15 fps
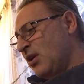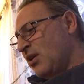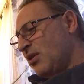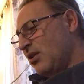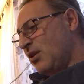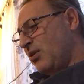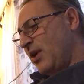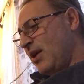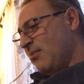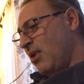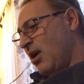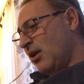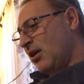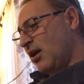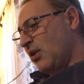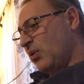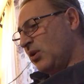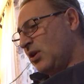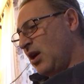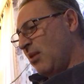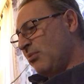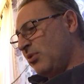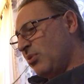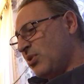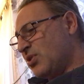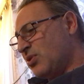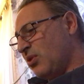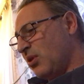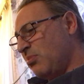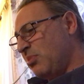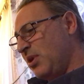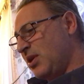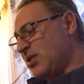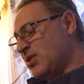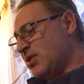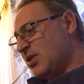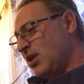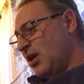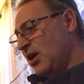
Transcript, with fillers: The great monarch will come to restore peace,